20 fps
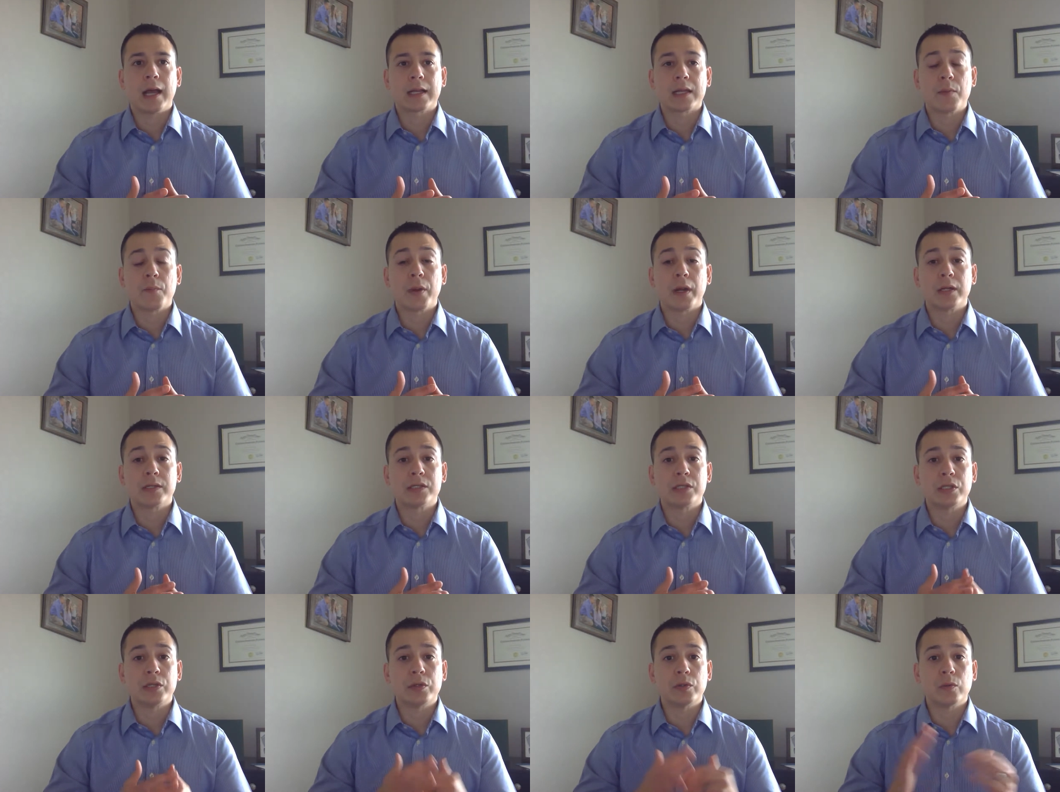compared
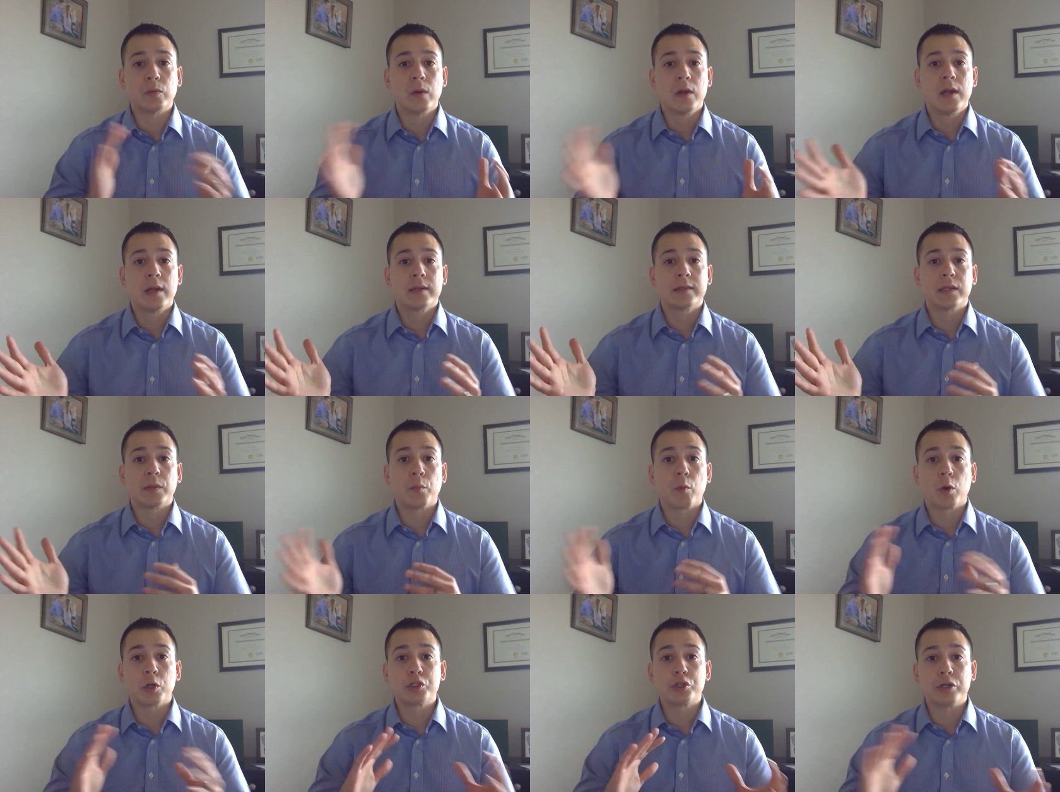to the
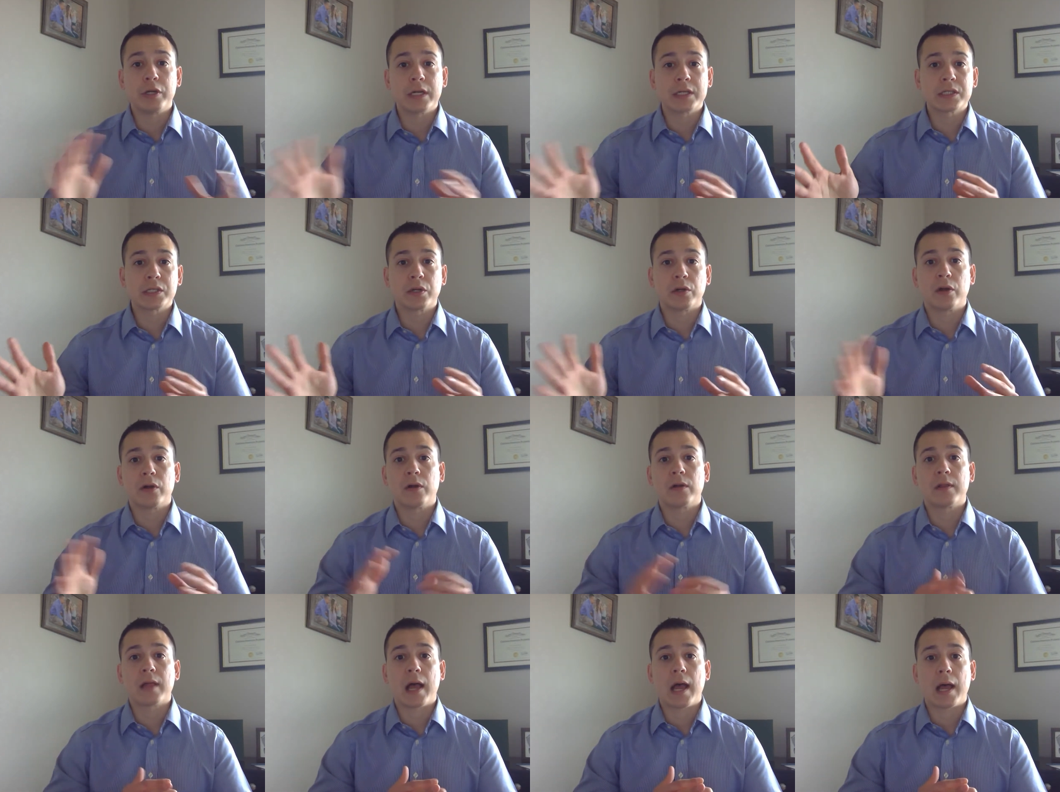more
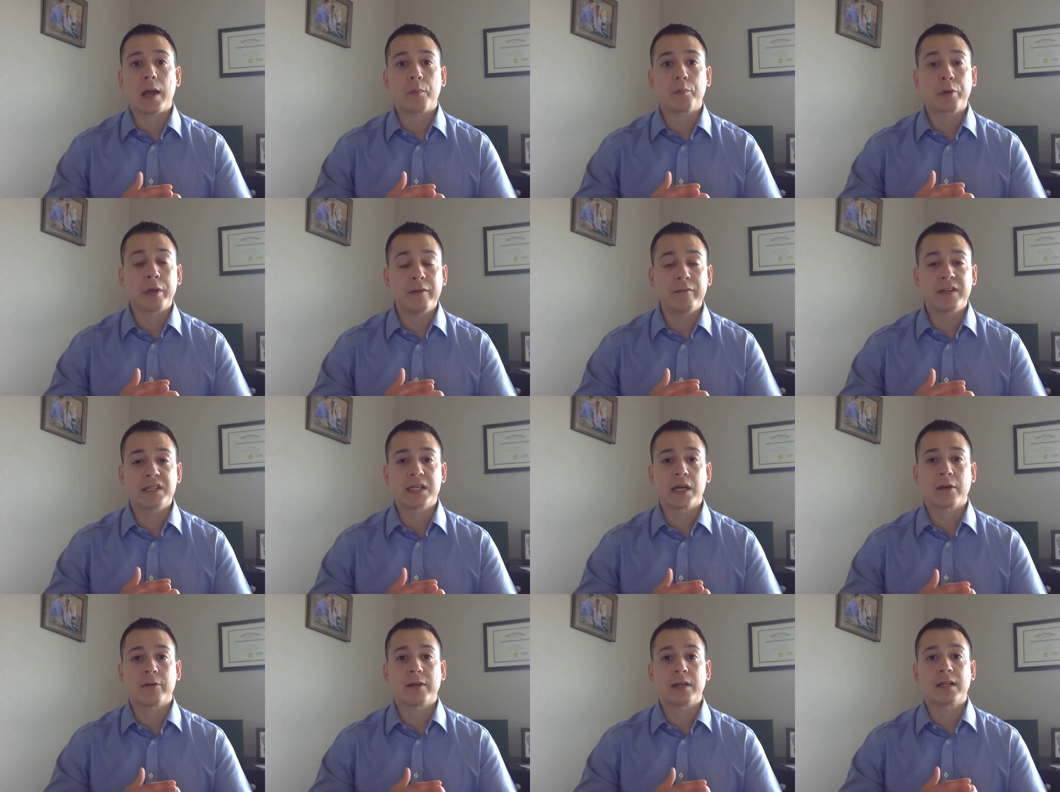traditional
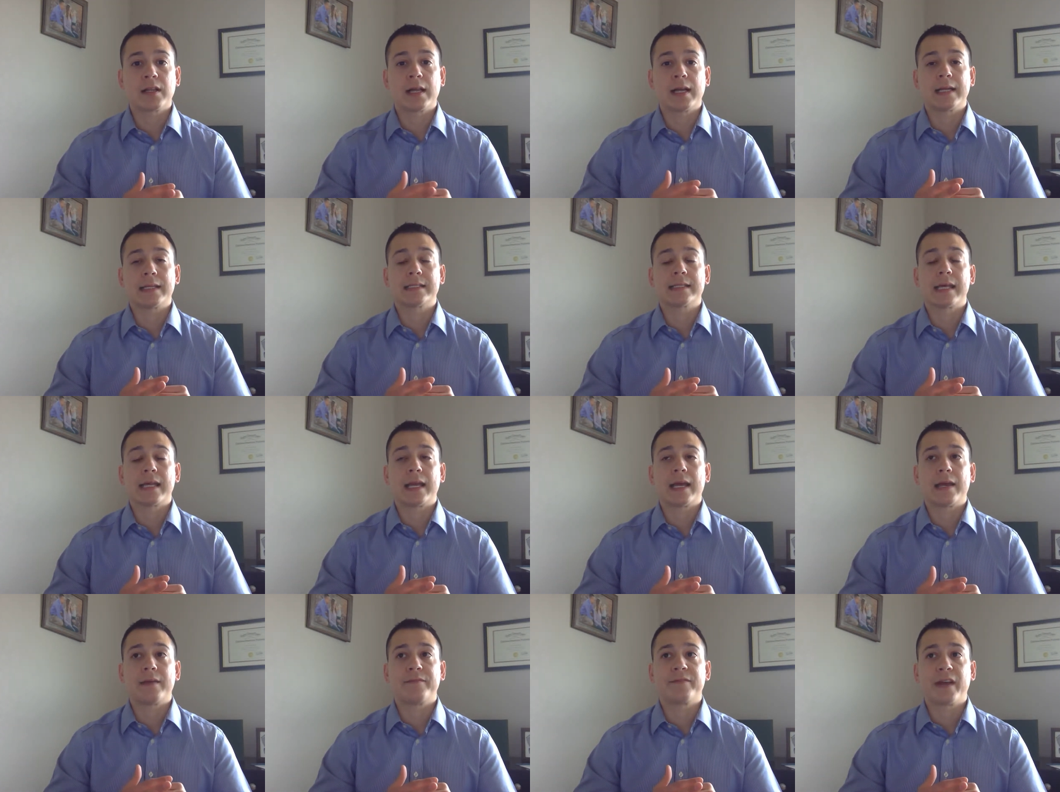pre-retiree clients that
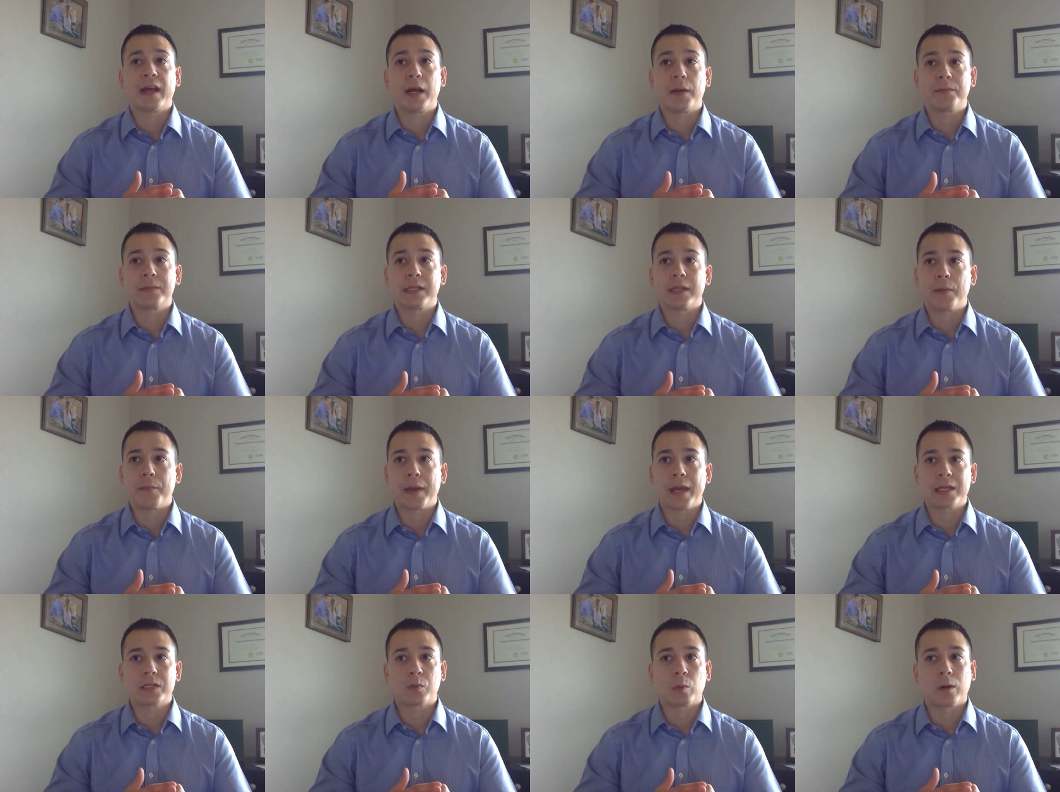I've helped in the
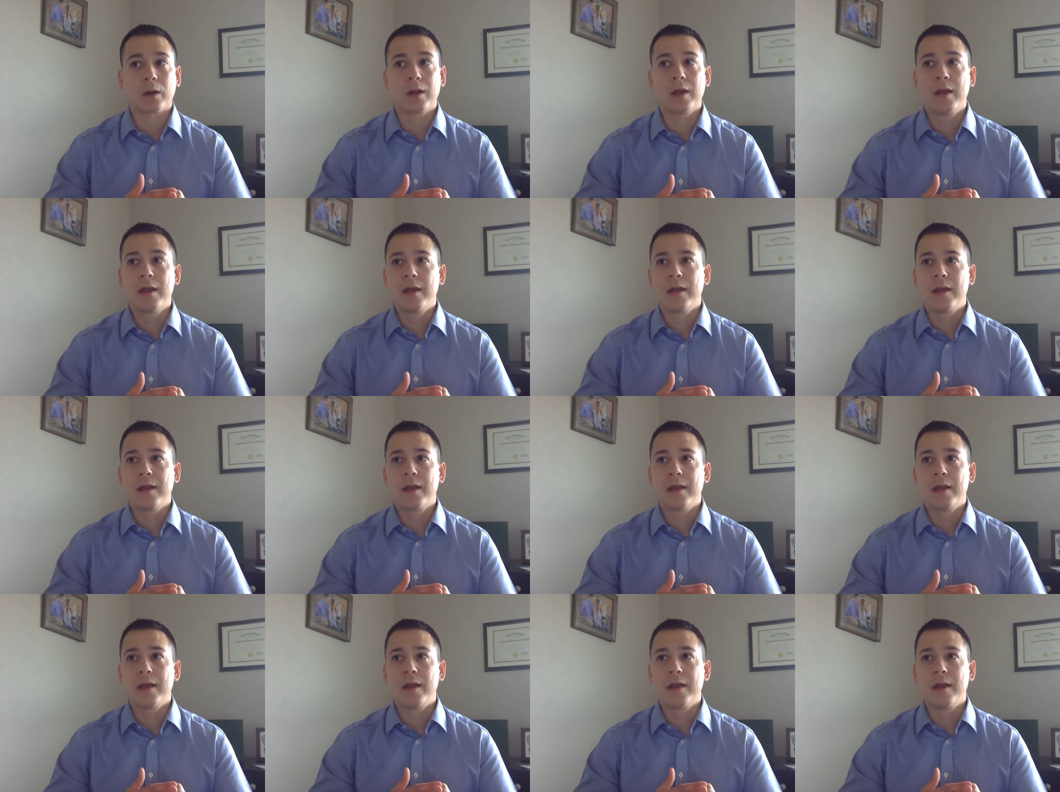past, where